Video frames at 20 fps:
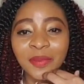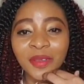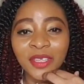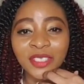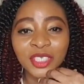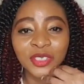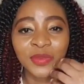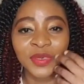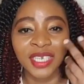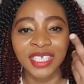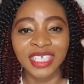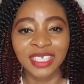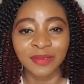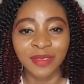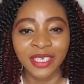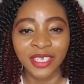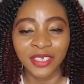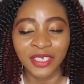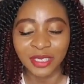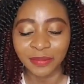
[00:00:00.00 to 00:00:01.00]
got to really,
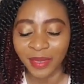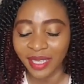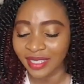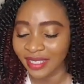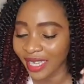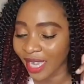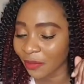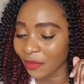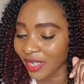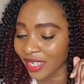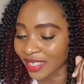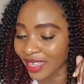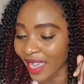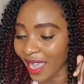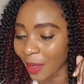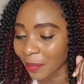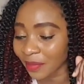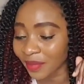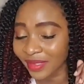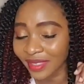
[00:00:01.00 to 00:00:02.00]
you know, spend time with
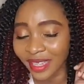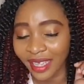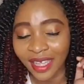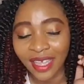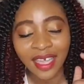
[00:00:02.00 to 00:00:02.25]
them.